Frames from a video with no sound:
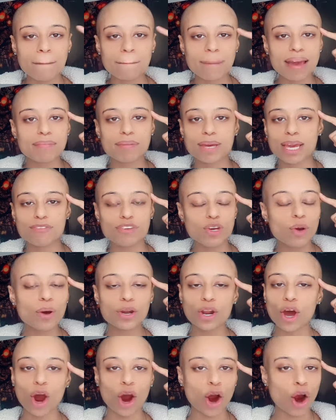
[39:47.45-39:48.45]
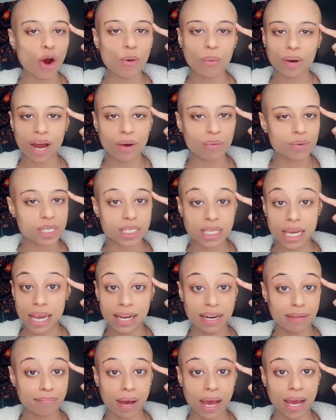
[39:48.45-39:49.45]
And baby, if you could have heard what I was
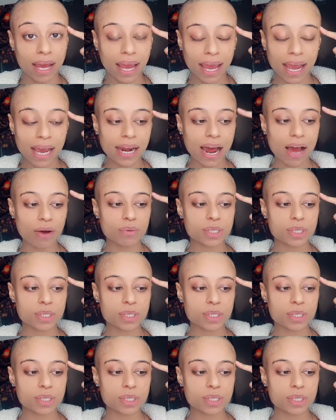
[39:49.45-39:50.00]
saying in my head,